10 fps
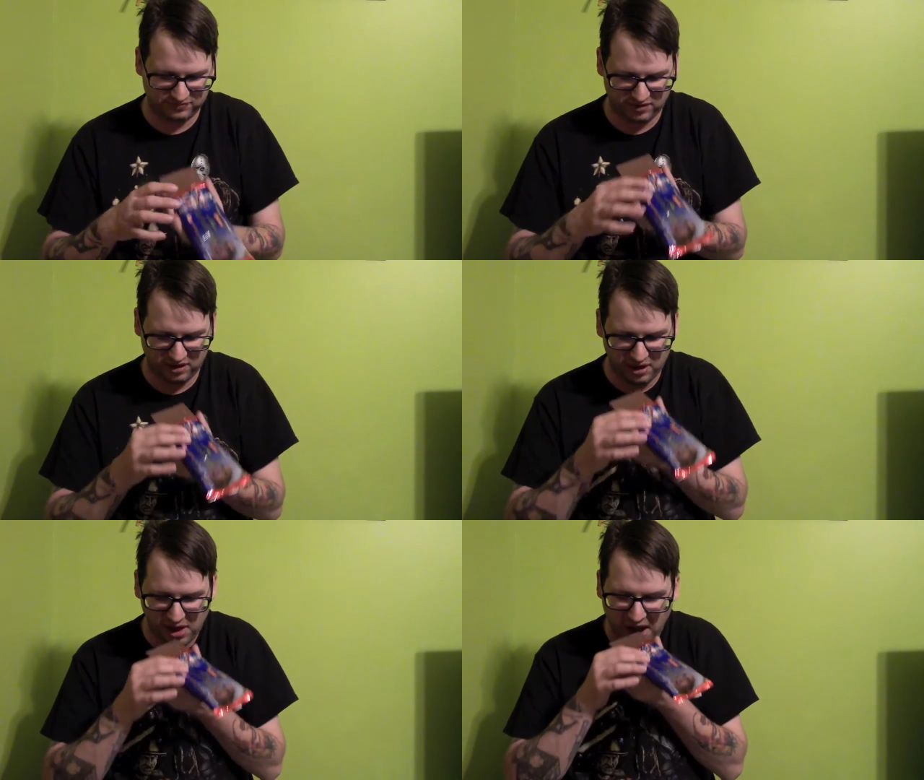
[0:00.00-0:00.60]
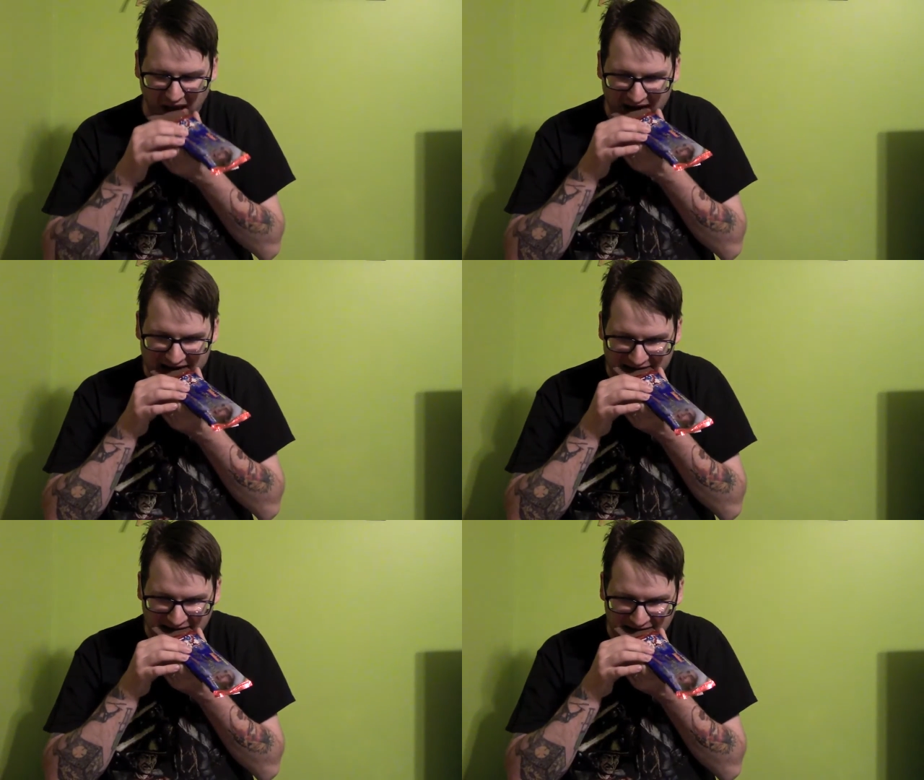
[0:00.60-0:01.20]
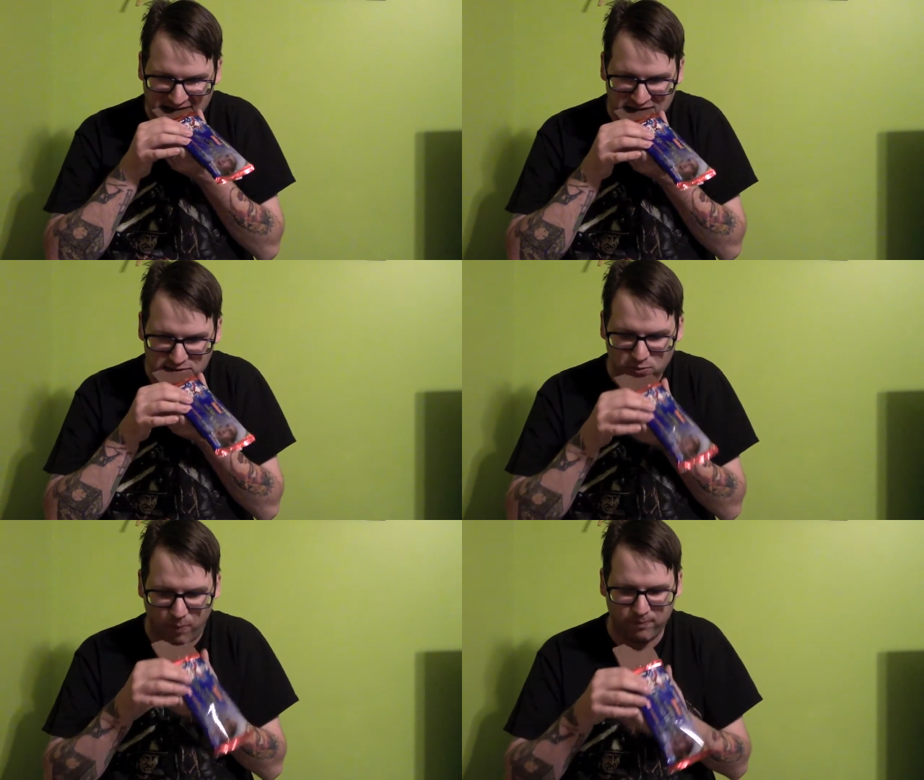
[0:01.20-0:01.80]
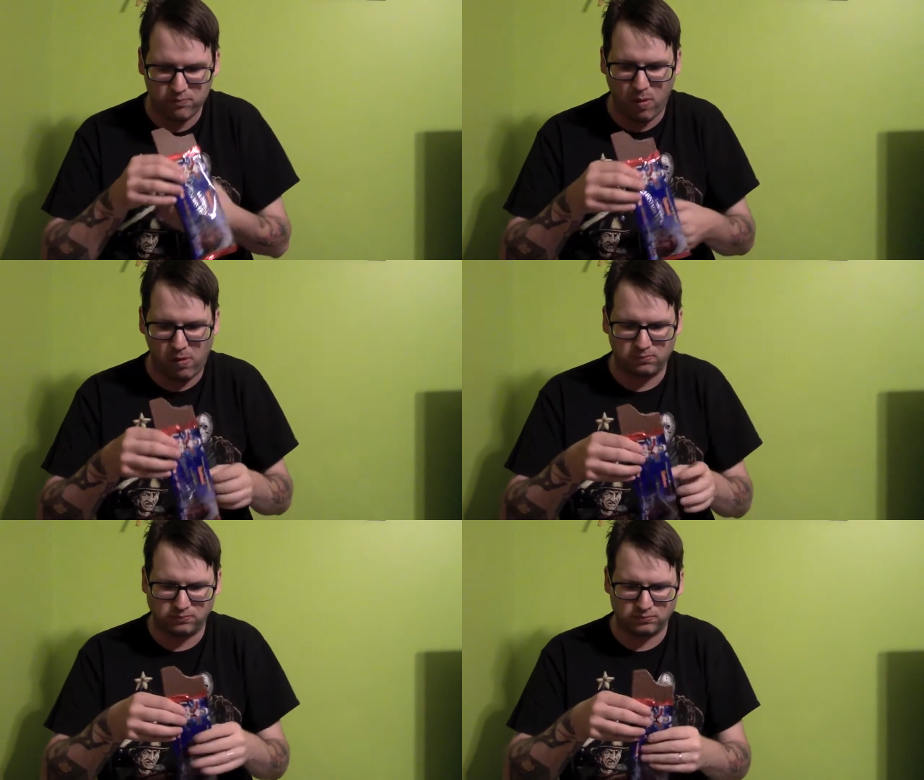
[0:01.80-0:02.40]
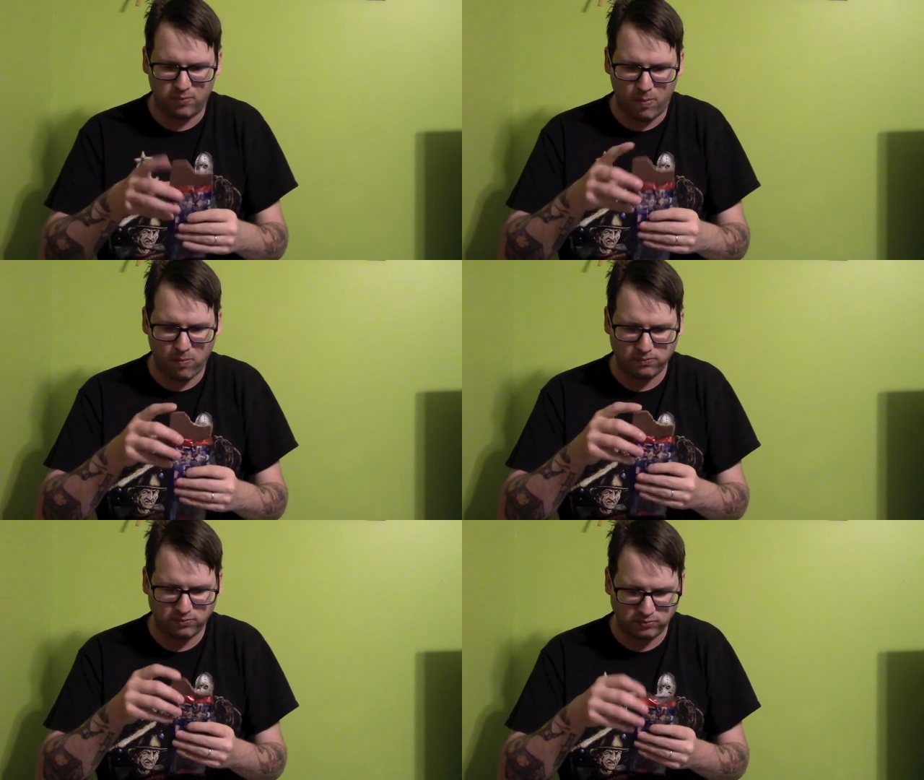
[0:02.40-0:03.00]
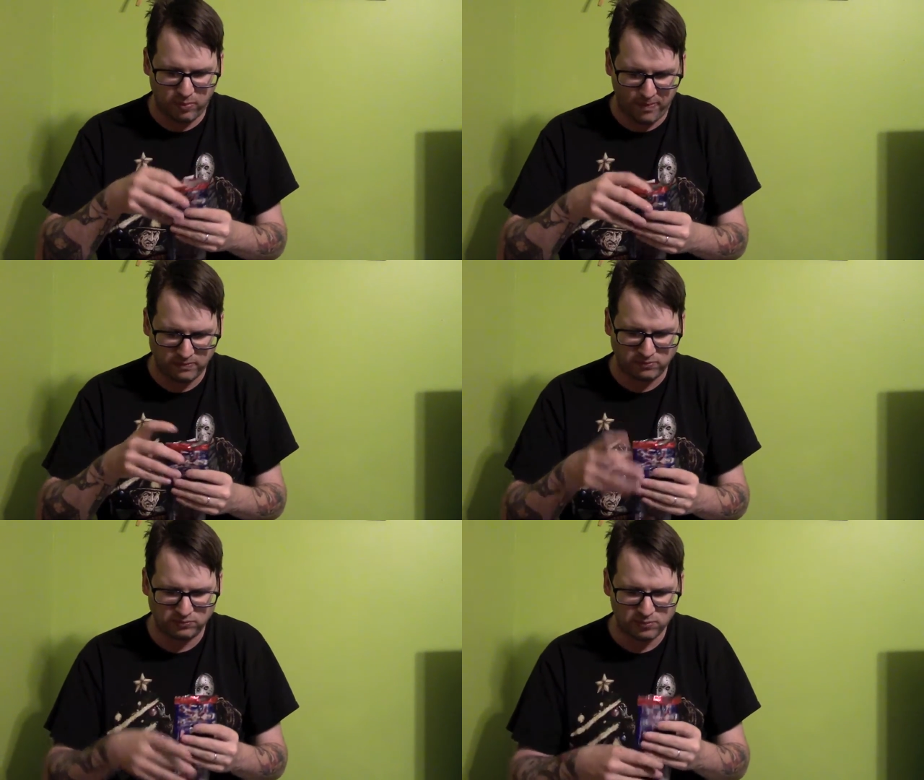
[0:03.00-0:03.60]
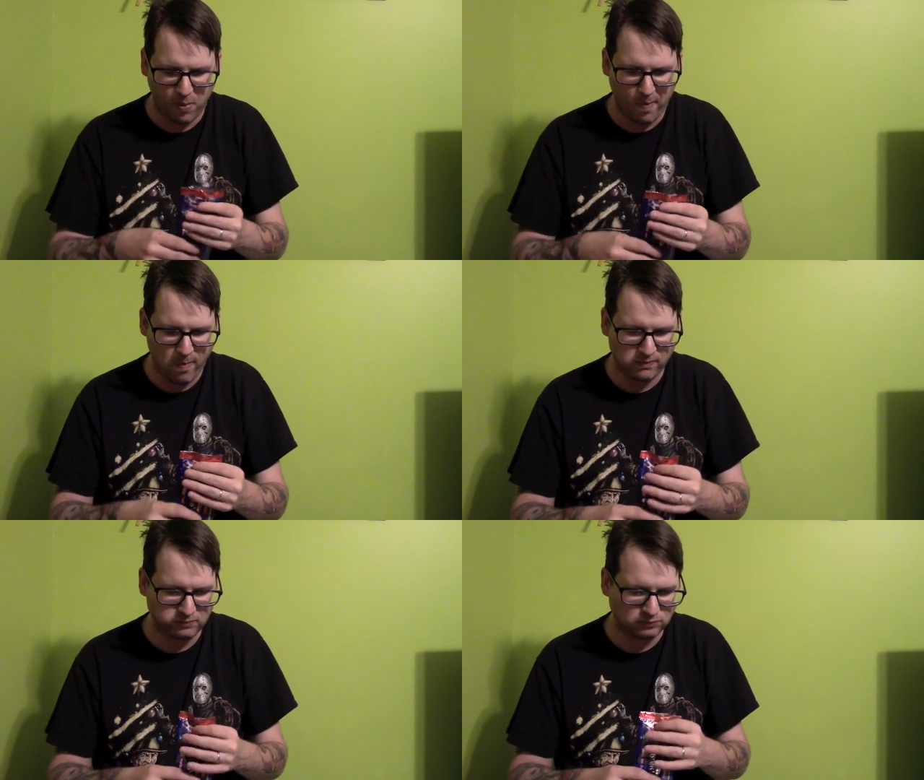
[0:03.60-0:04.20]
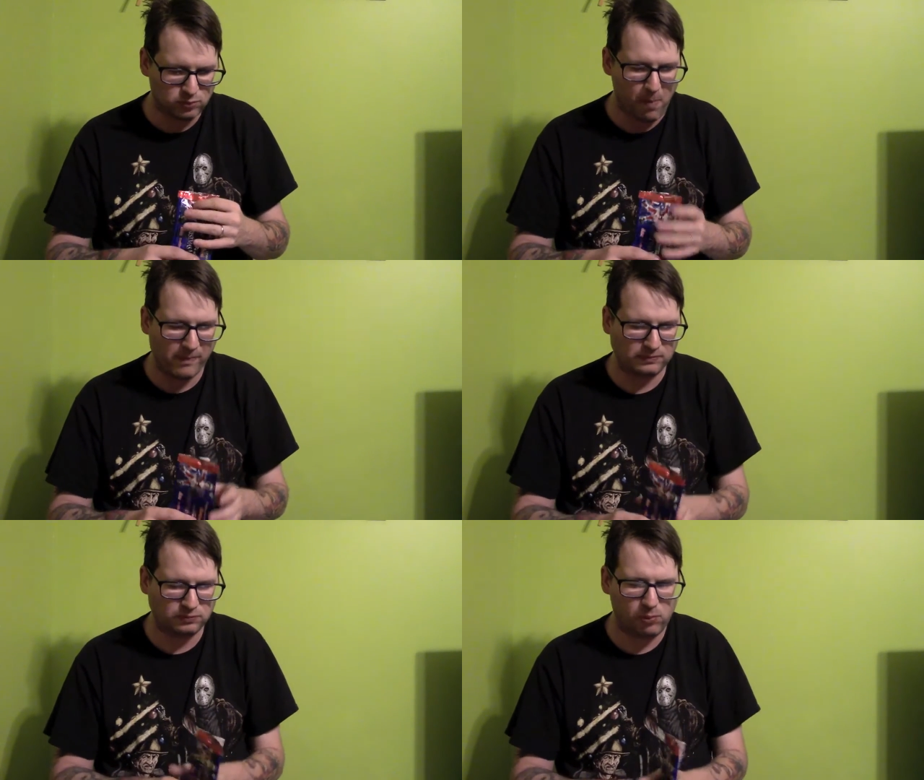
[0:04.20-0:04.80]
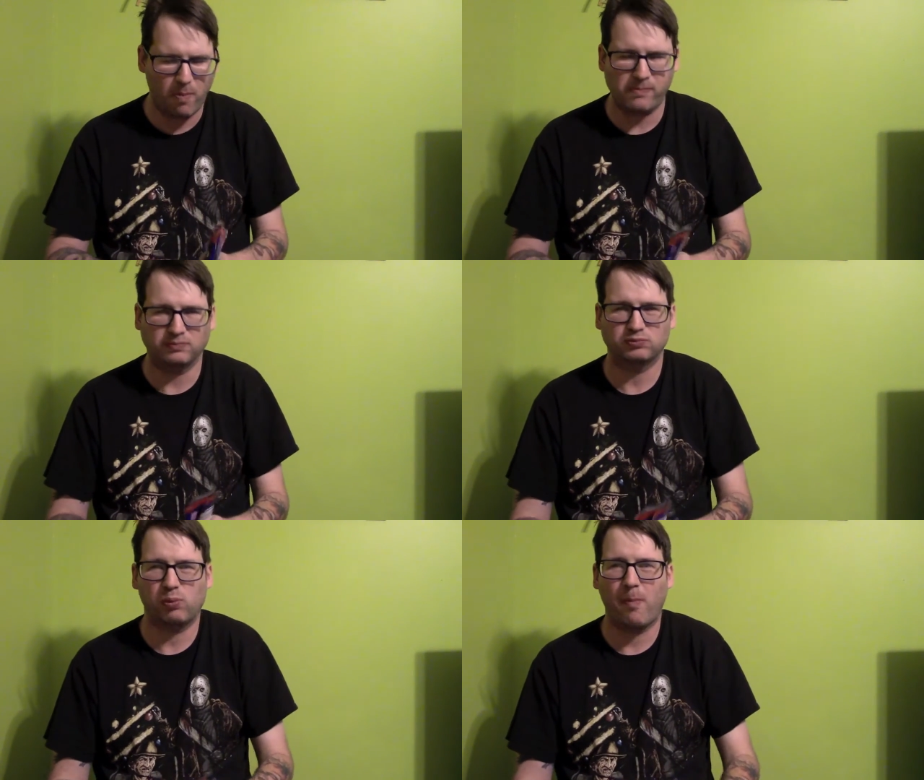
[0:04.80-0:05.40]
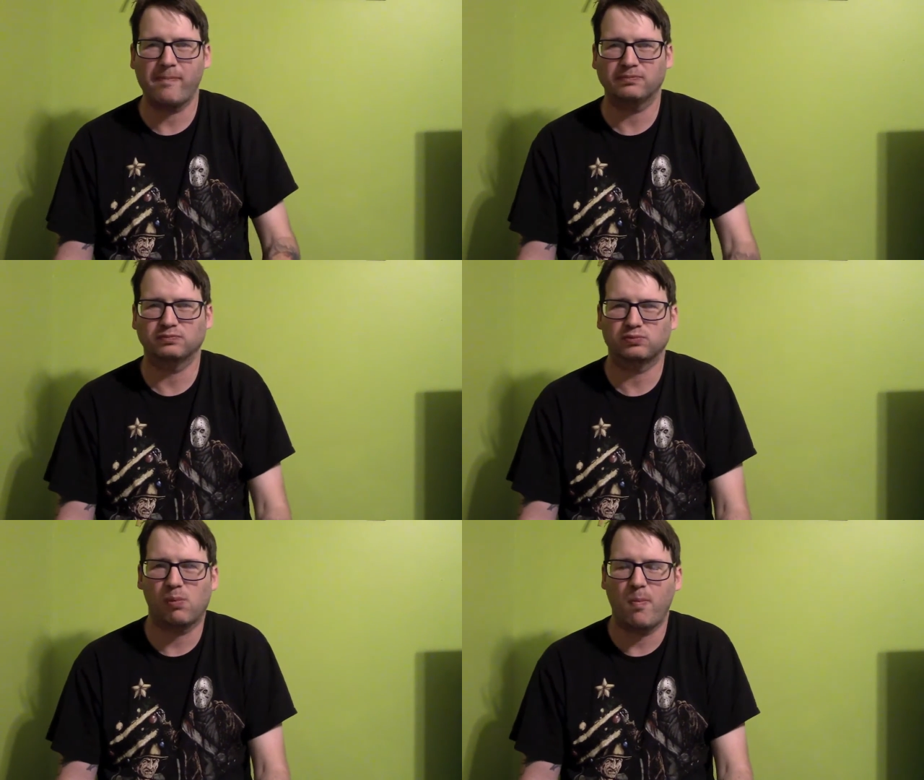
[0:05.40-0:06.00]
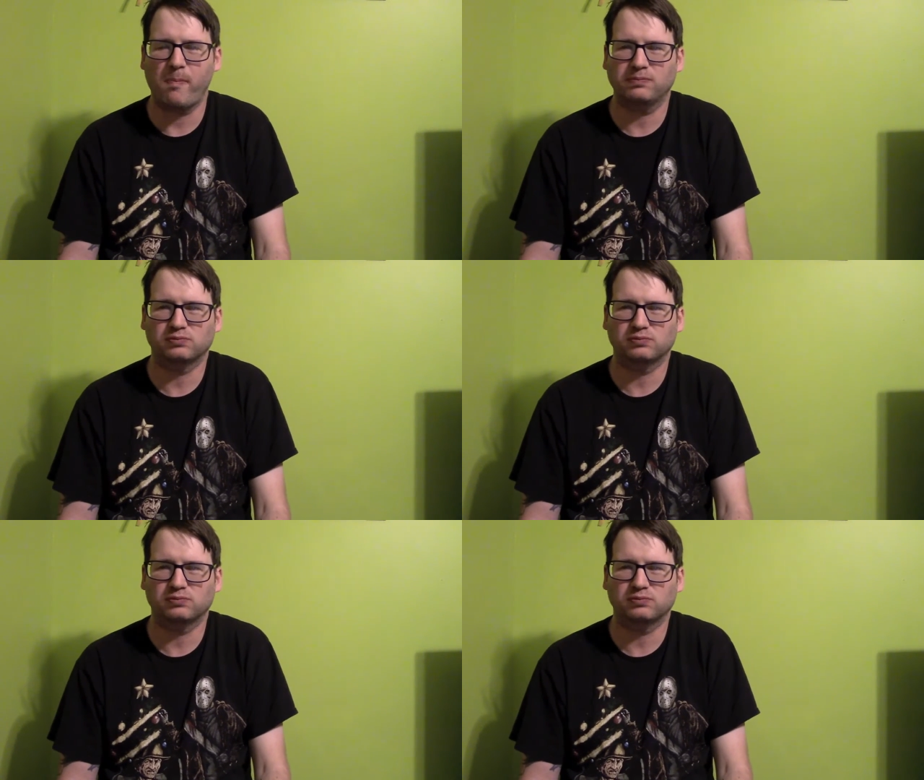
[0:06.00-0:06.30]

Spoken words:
Nobody speaks.